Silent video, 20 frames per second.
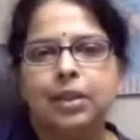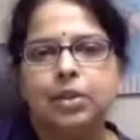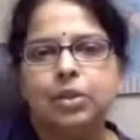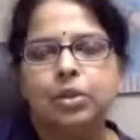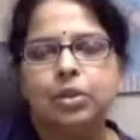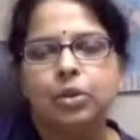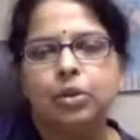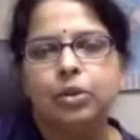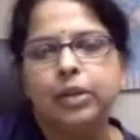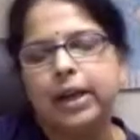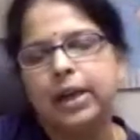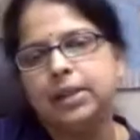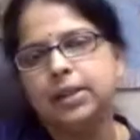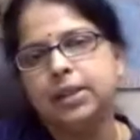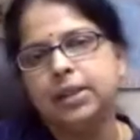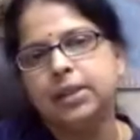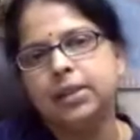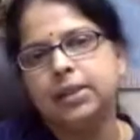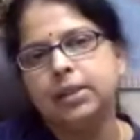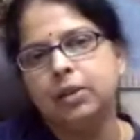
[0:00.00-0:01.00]
So the
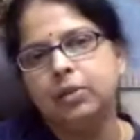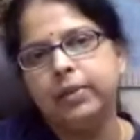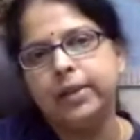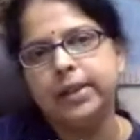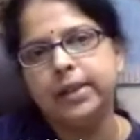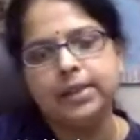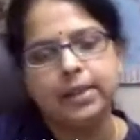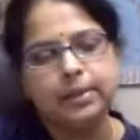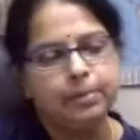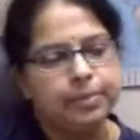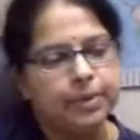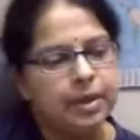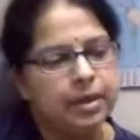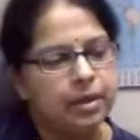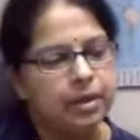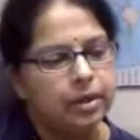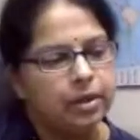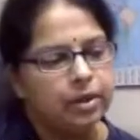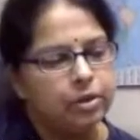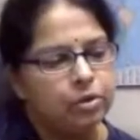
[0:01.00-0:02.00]
answer is now very
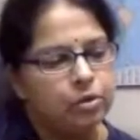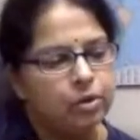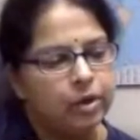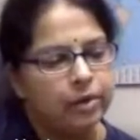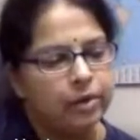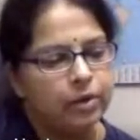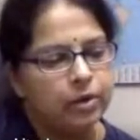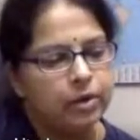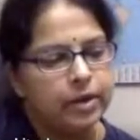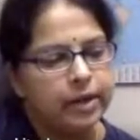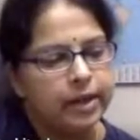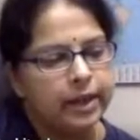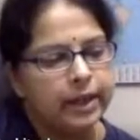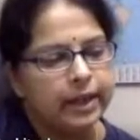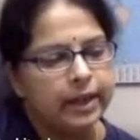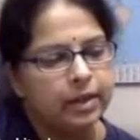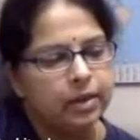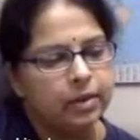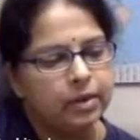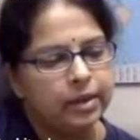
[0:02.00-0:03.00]
simple. You have already
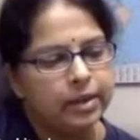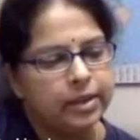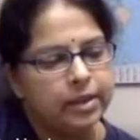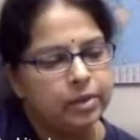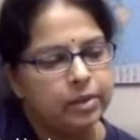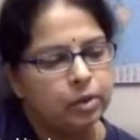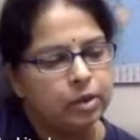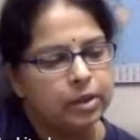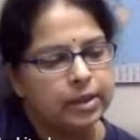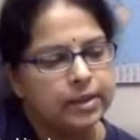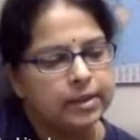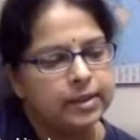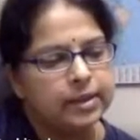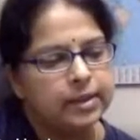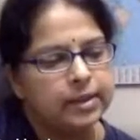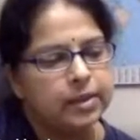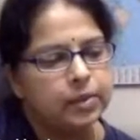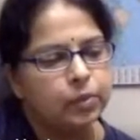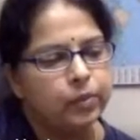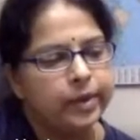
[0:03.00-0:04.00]
calculated what is
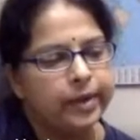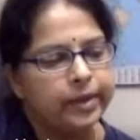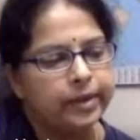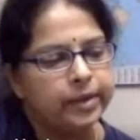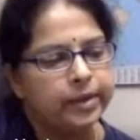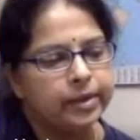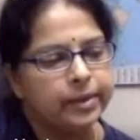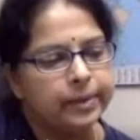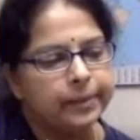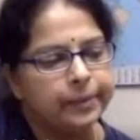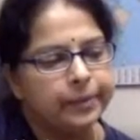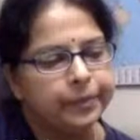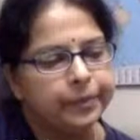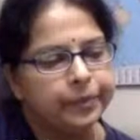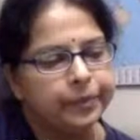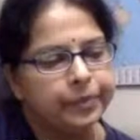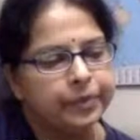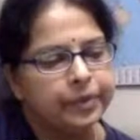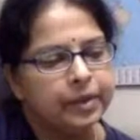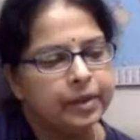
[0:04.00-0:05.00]
this width,
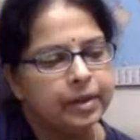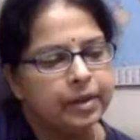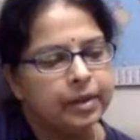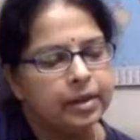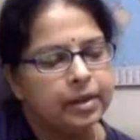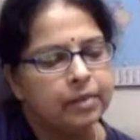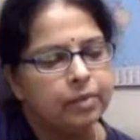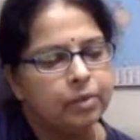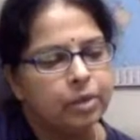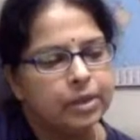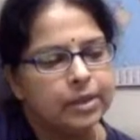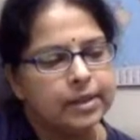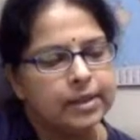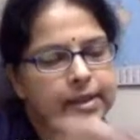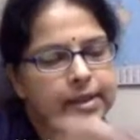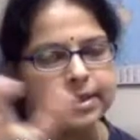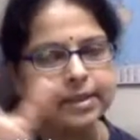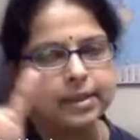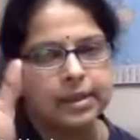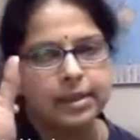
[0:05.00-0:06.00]
what is
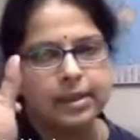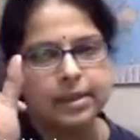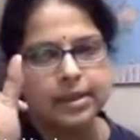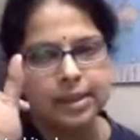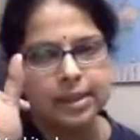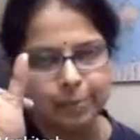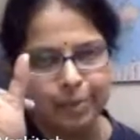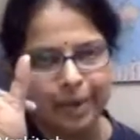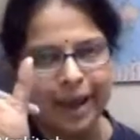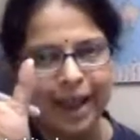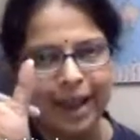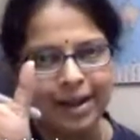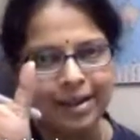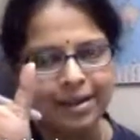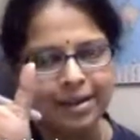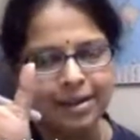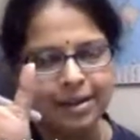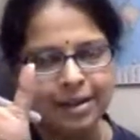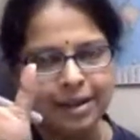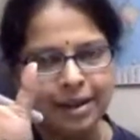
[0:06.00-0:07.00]
this
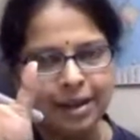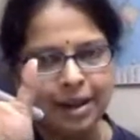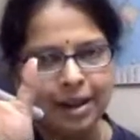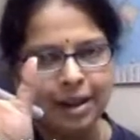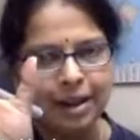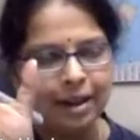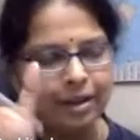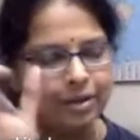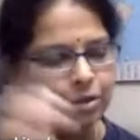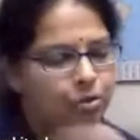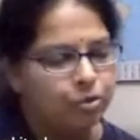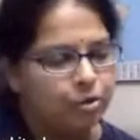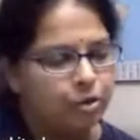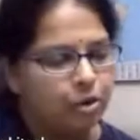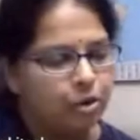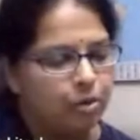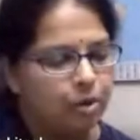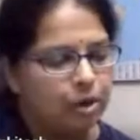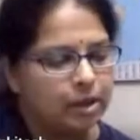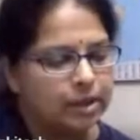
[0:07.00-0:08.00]
span, and you
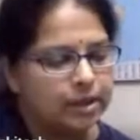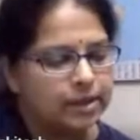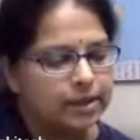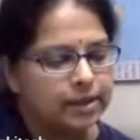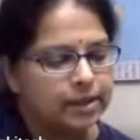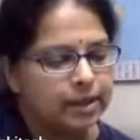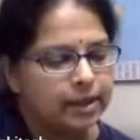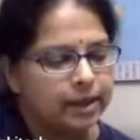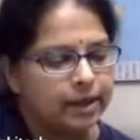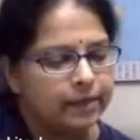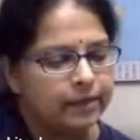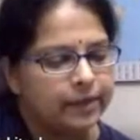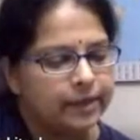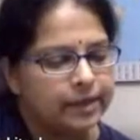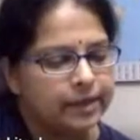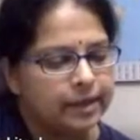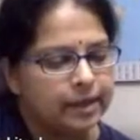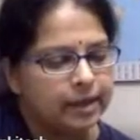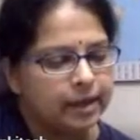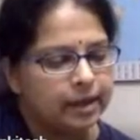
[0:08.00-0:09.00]
know what is the
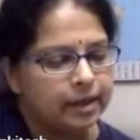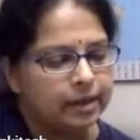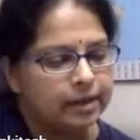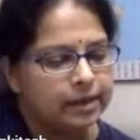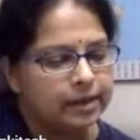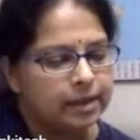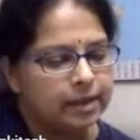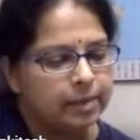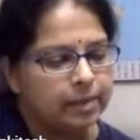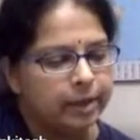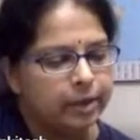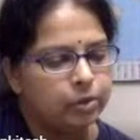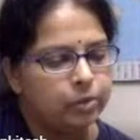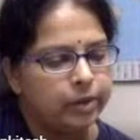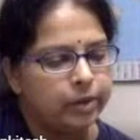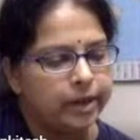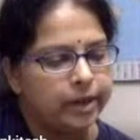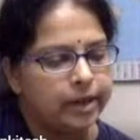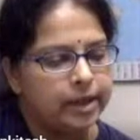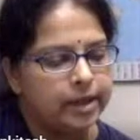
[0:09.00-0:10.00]
FSR. C by
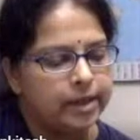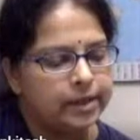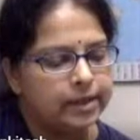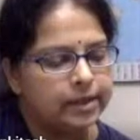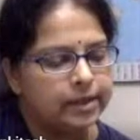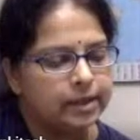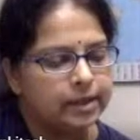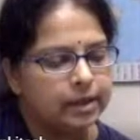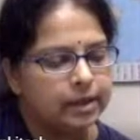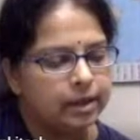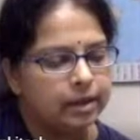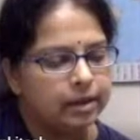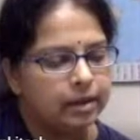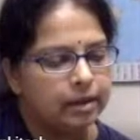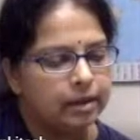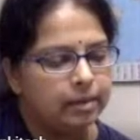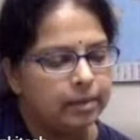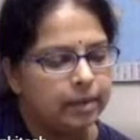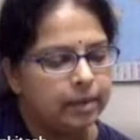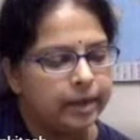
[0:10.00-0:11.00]
2nd is,
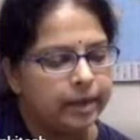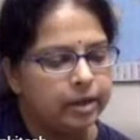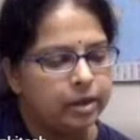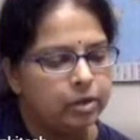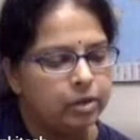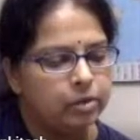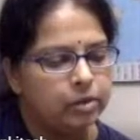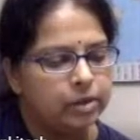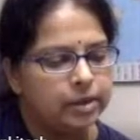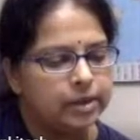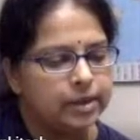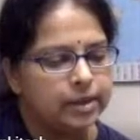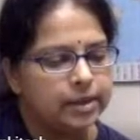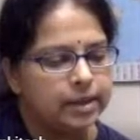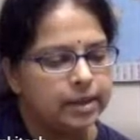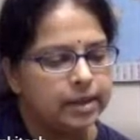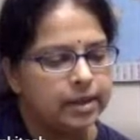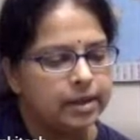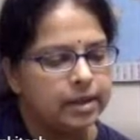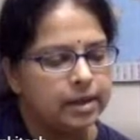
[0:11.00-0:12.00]
mind you, this
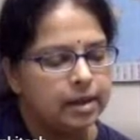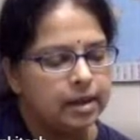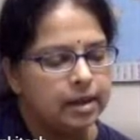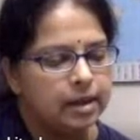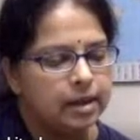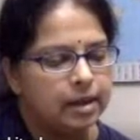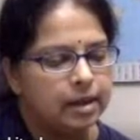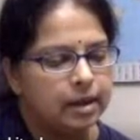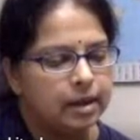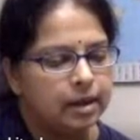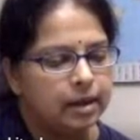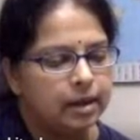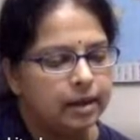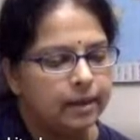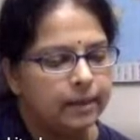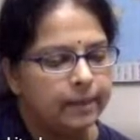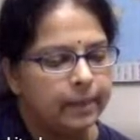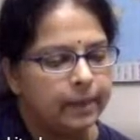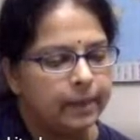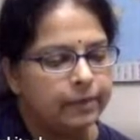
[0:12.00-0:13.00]
is in
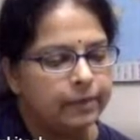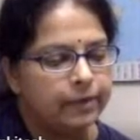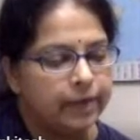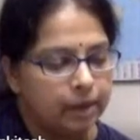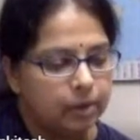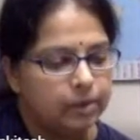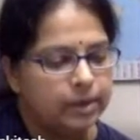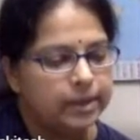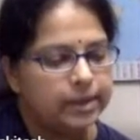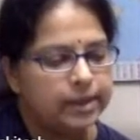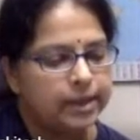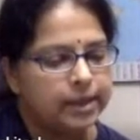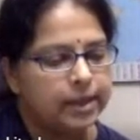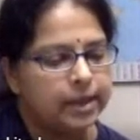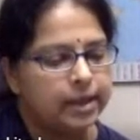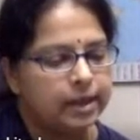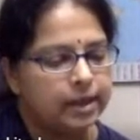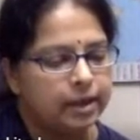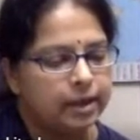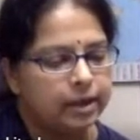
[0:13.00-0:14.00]
frequency